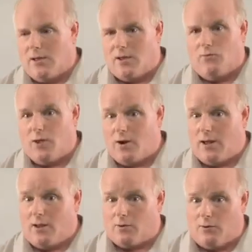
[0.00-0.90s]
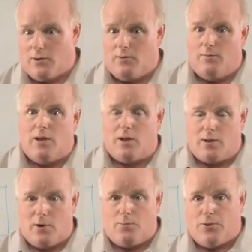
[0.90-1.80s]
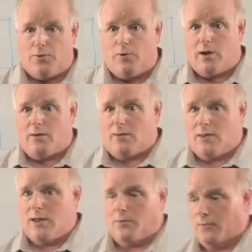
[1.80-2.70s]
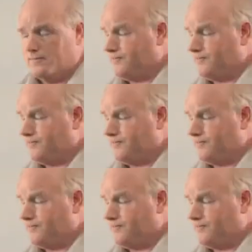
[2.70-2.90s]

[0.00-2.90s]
and run an algorithm and come up with a routing table.